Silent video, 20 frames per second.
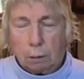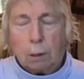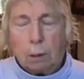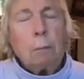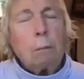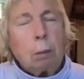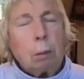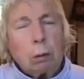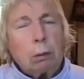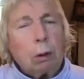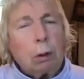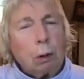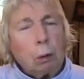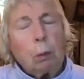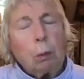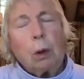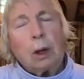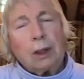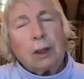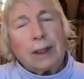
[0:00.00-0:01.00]
but
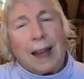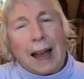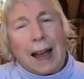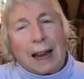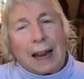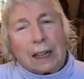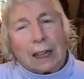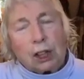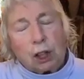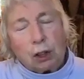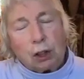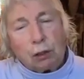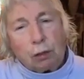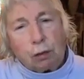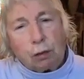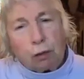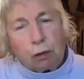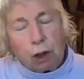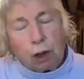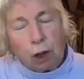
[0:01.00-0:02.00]
you lacked
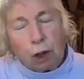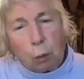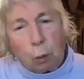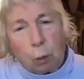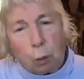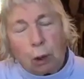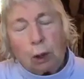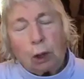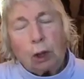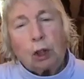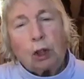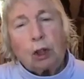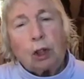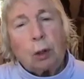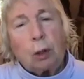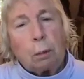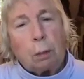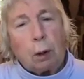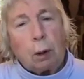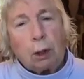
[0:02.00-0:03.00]
free will
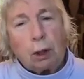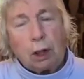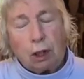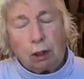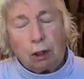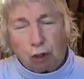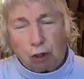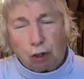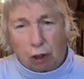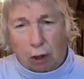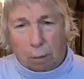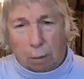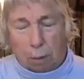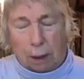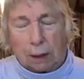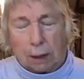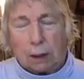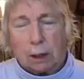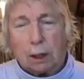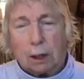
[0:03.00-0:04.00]
to
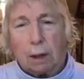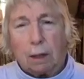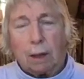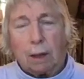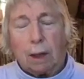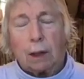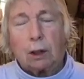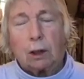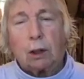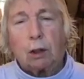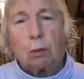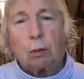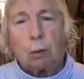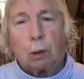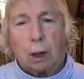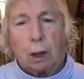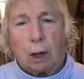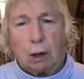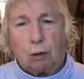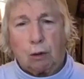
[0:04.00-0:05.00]
participate in that
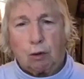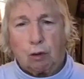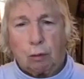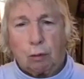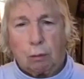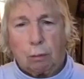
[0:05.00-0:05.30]
creation.